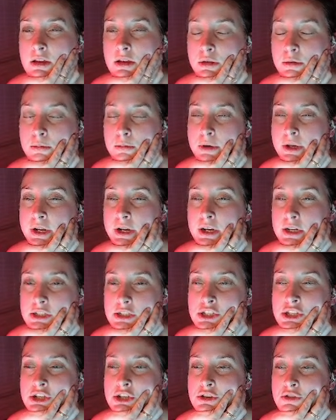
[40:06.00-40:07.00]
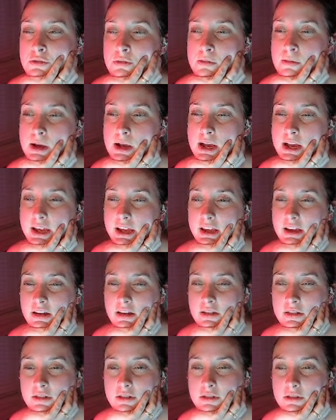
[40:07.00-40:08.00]
compared to my
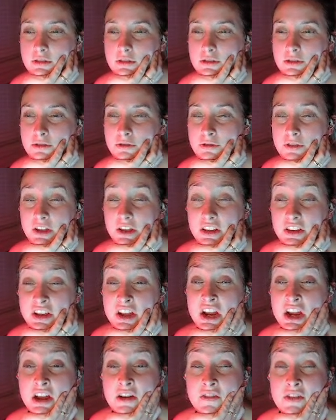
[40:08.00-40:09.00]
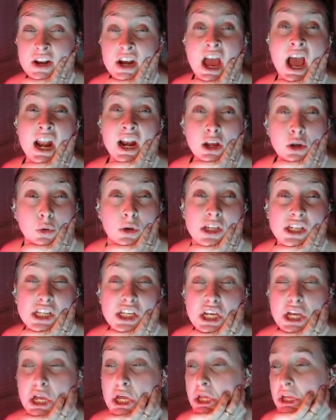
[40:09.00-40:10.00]
feeling of
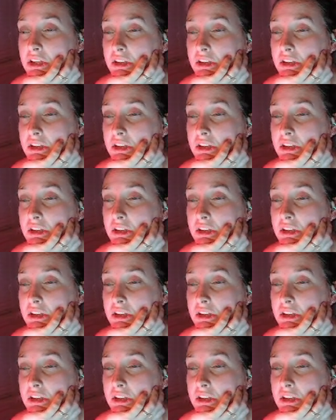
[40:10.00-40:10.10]
inadequacy.